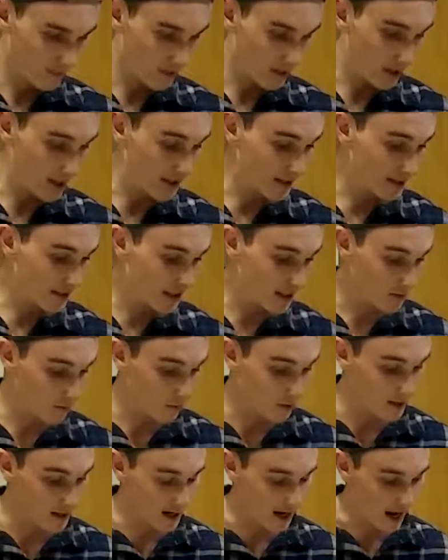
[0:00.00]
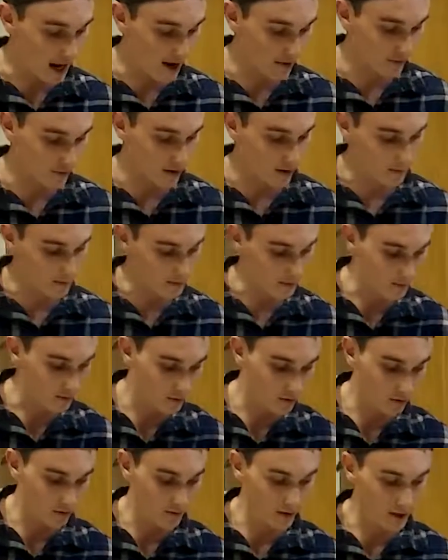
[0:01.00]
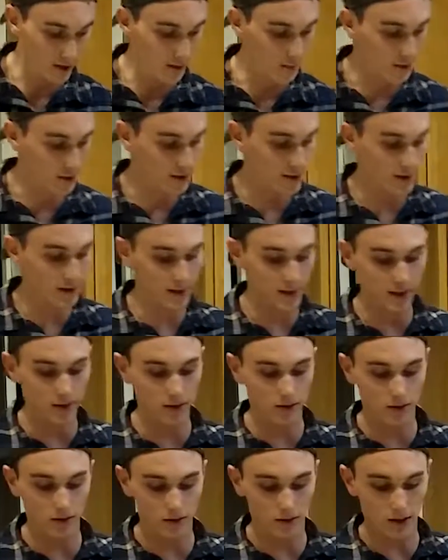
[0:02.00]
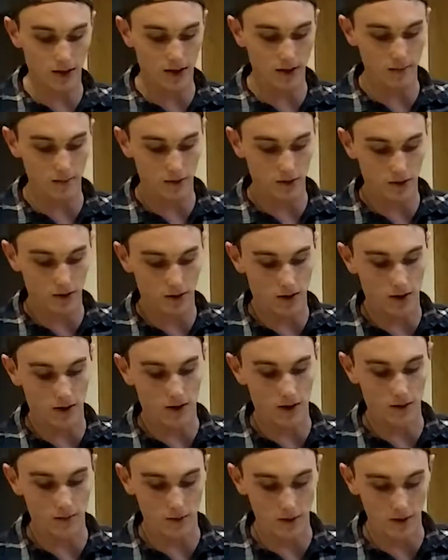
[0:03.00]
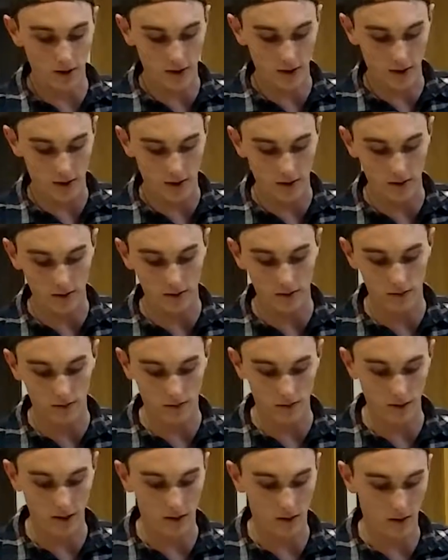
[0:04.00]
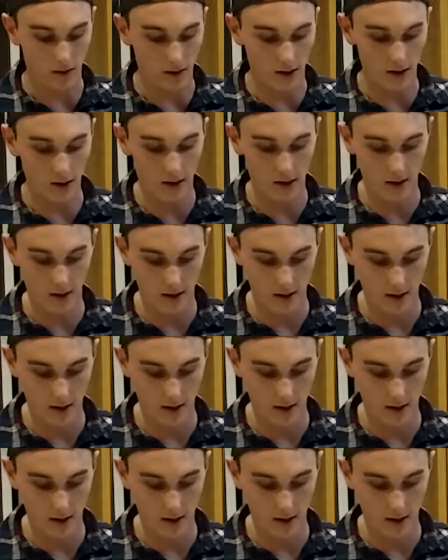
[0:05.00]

And it says 1.5 cups of Truvia, but since it's 2 times stronger, we're just going to use 3/4.